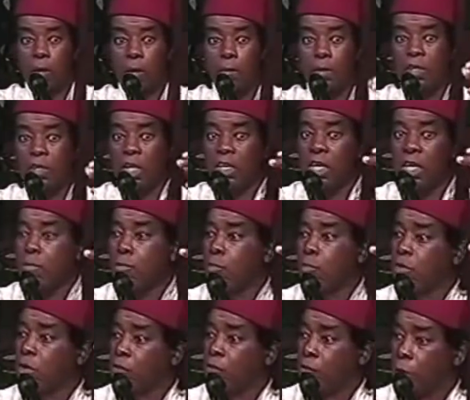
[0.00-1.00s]
But they keep
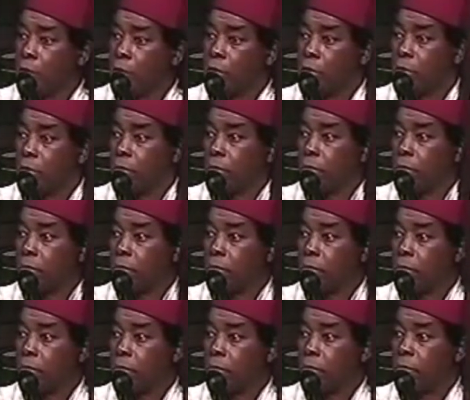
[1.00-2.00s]
you diverted.
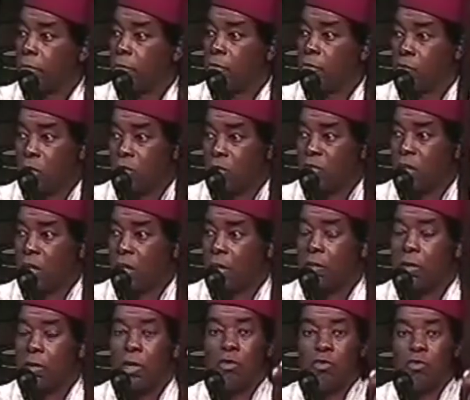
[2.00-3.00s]
Do you
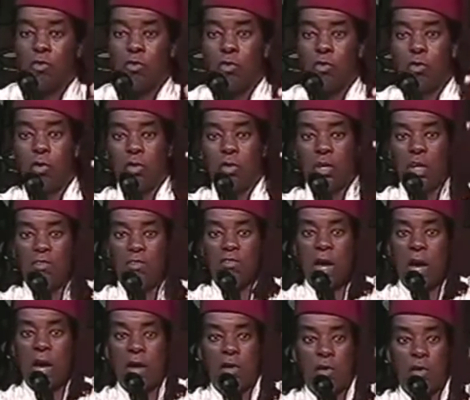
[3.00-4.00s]
understand? So you're looking at
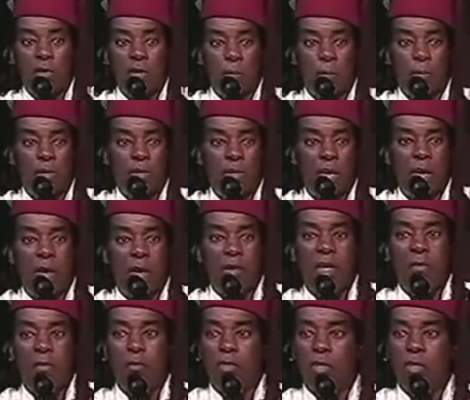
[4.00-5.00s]
stock going up and
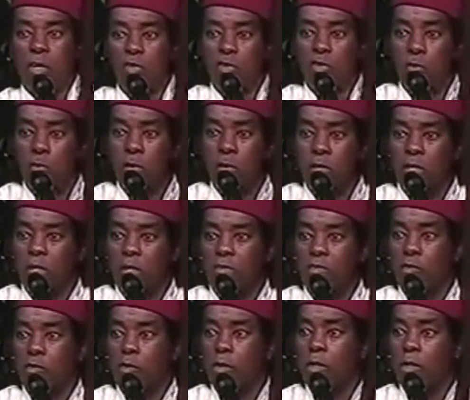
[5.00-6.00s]
down, and what they're doing
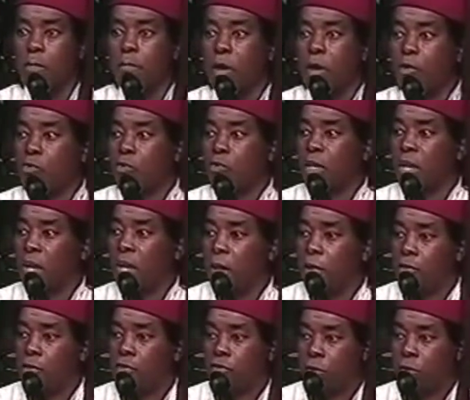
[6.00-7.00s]
is really measuring
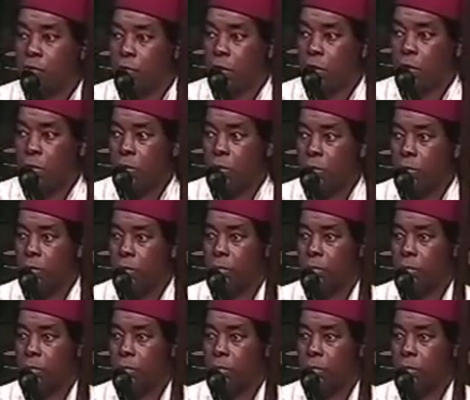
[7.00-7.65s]
energy flow